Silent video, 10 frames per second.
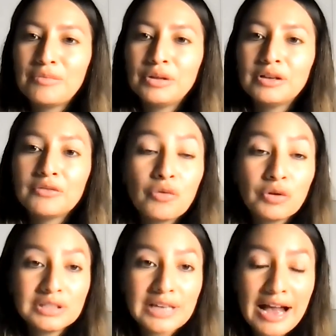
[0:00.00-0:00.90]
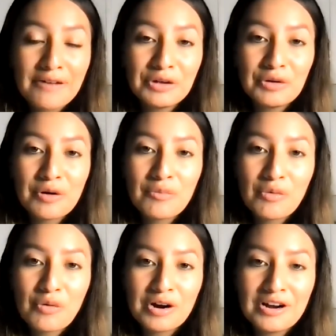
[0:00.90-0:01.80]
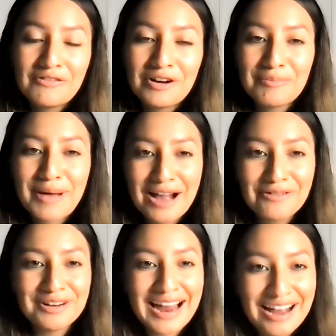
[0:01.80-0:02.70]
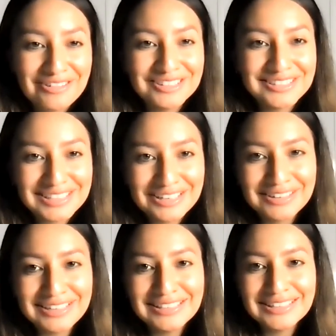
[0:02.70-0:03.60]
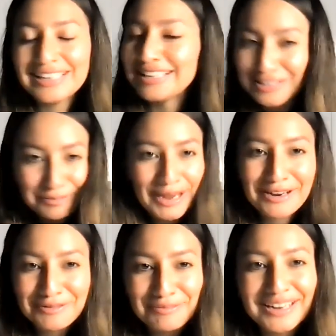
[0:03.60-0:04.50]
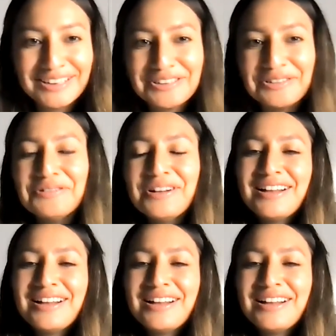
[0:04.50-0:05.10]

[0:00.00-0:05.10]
We look forward to having you on more of our Power Hour series inspired by you.